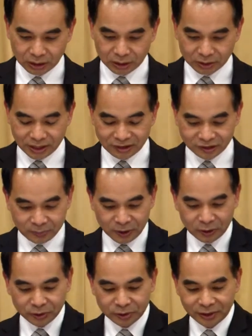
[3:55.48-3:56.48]
The
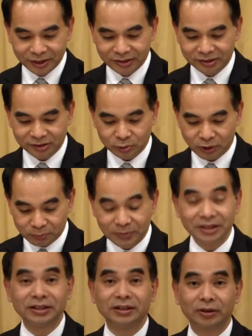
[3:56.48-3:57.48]
NCPO during its 12th
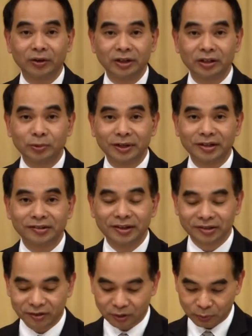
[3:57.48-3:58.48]
meeting on the
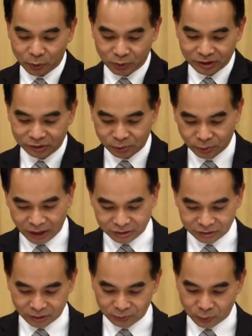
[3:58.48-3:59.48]
26th of August
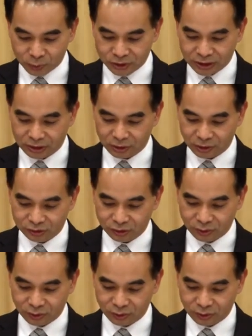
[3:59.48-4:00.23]
2014 also